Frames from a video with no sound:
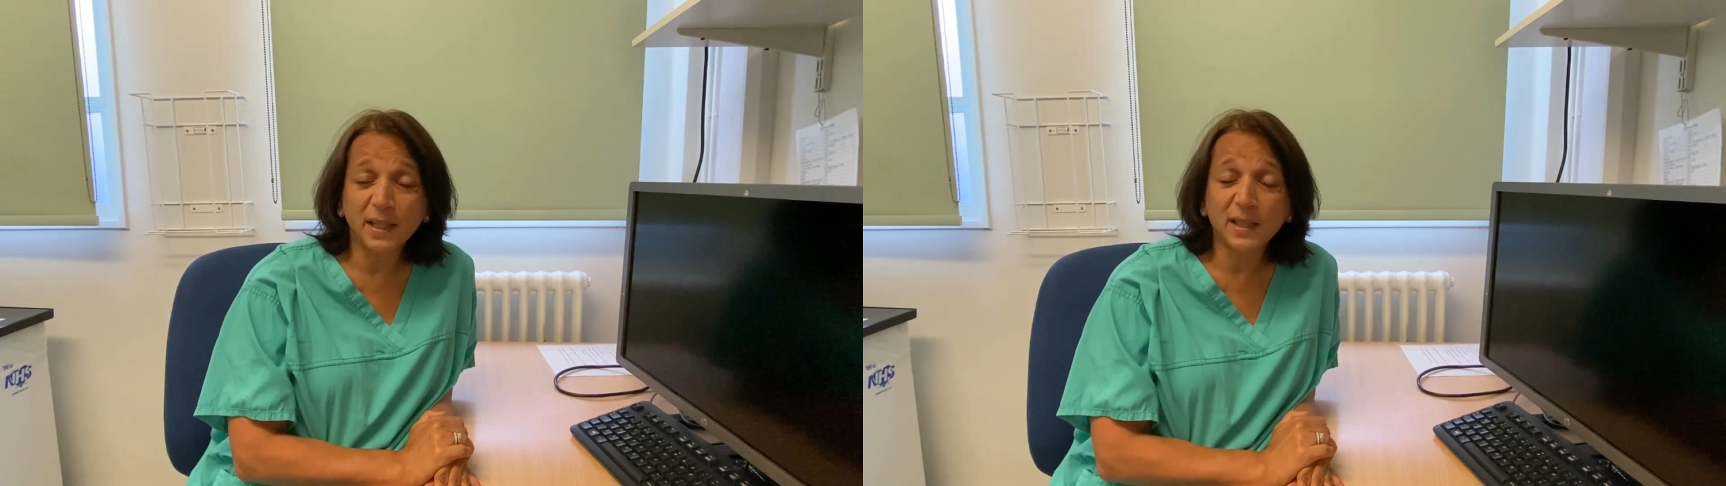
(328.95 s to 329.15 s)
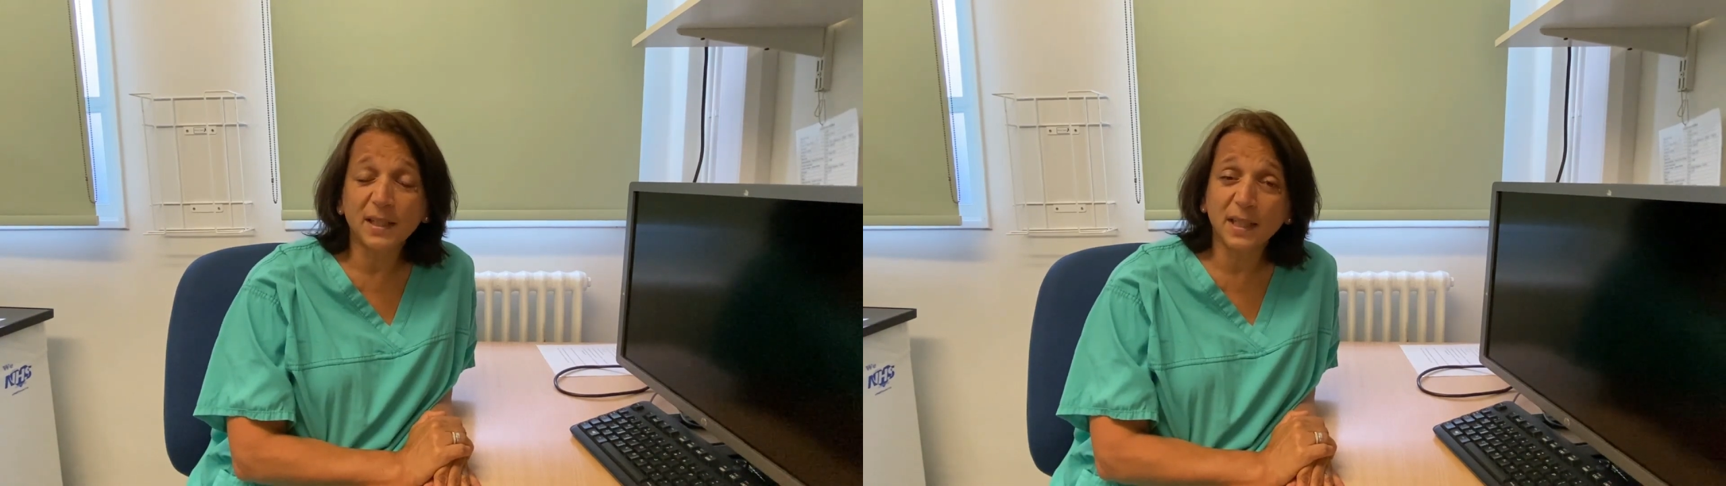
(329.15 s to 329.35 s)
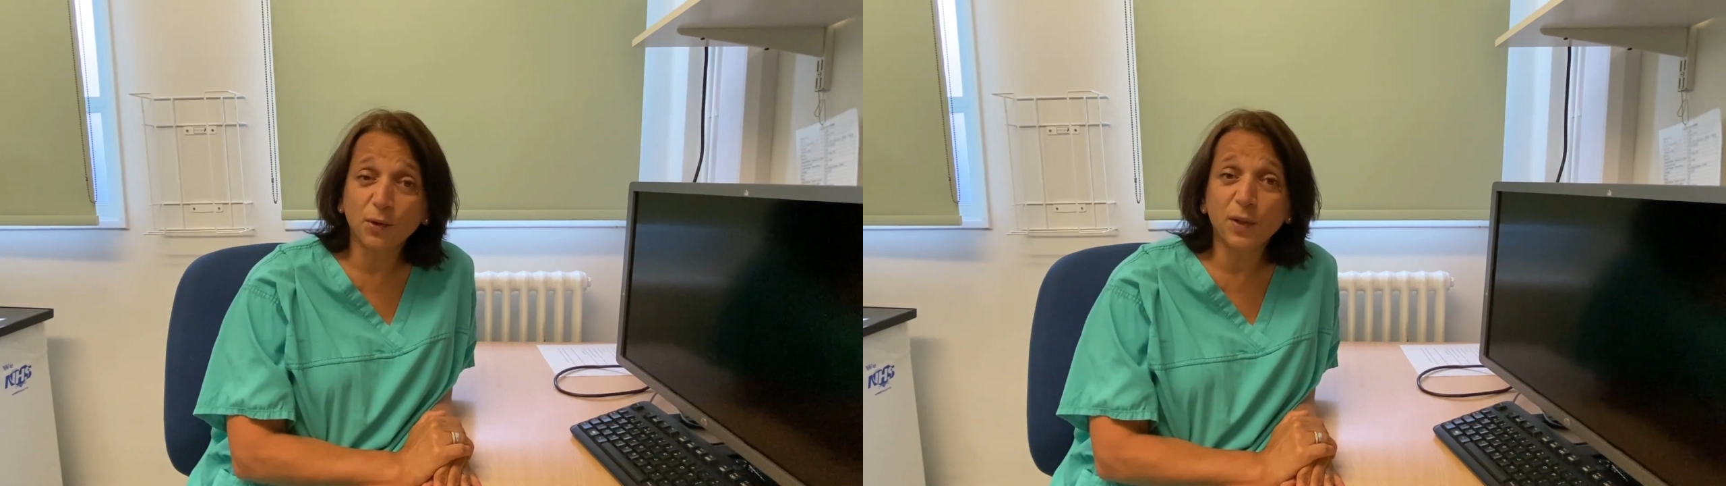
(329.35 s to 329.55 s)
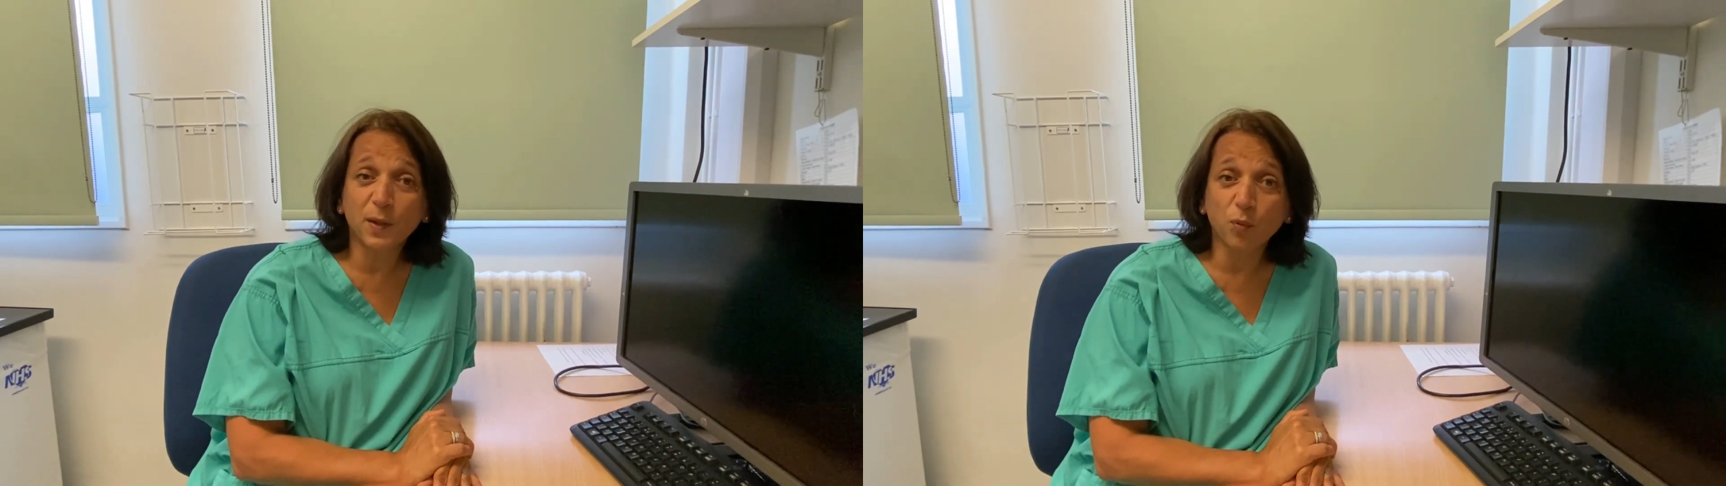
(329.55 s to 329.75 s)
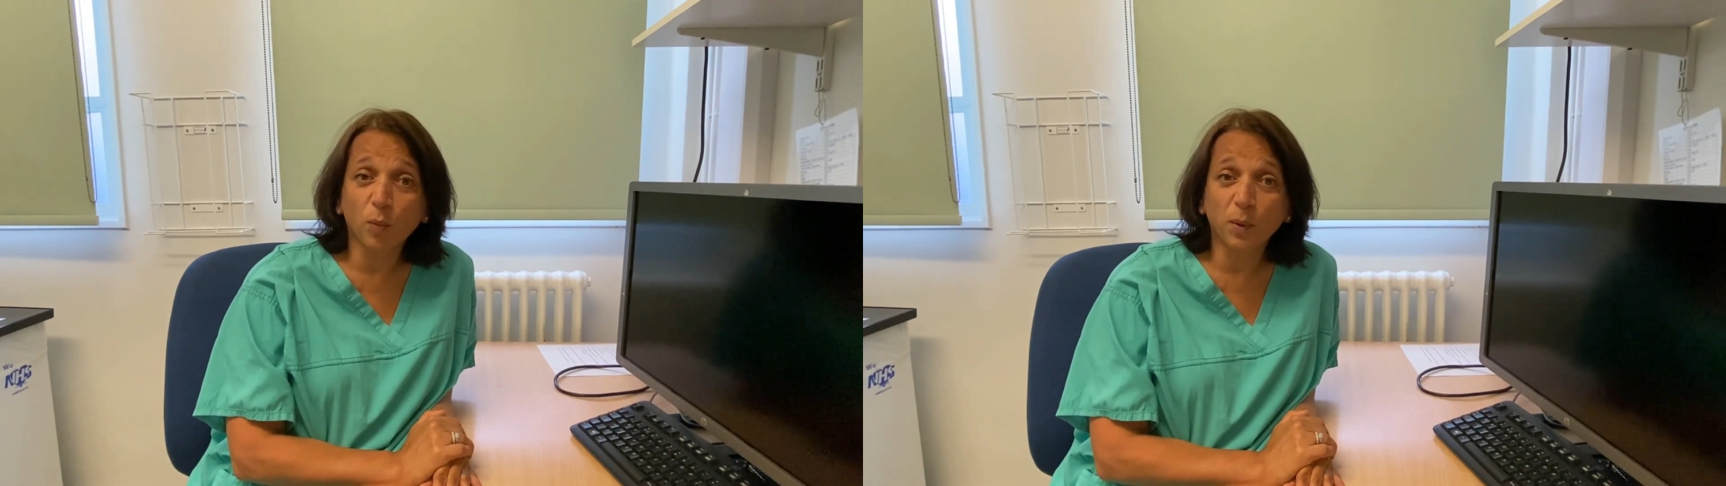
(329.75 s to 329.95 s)
is a
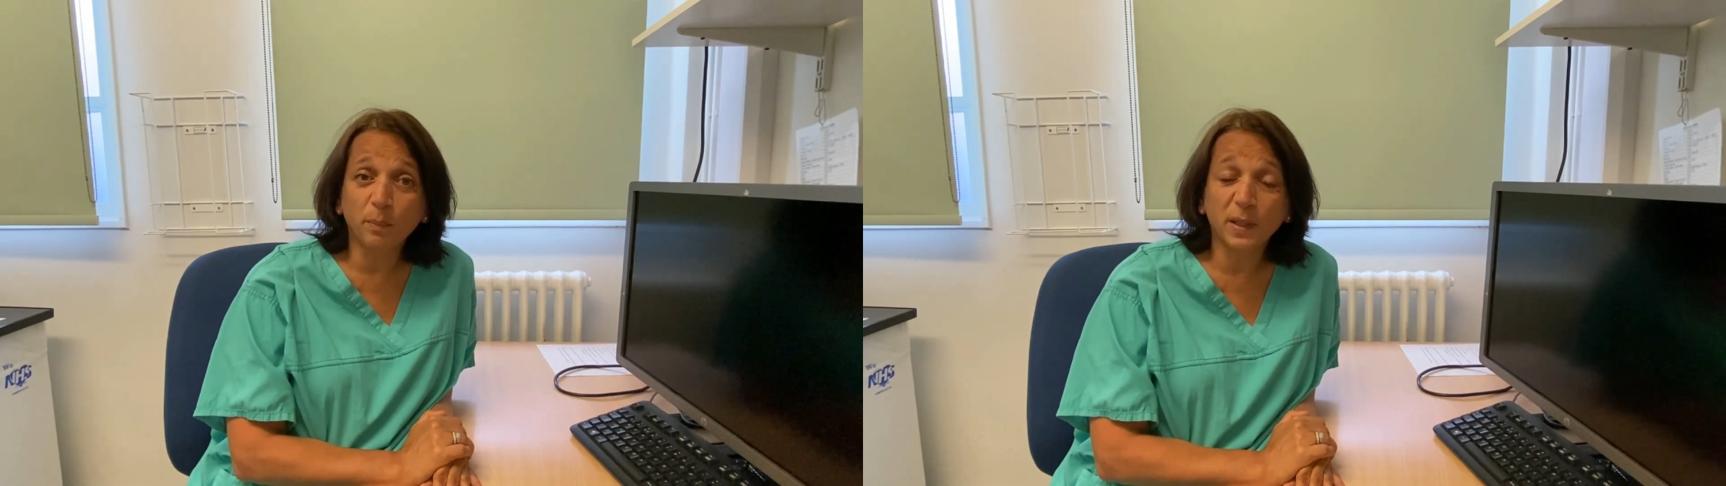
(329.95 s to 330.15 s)
serious problem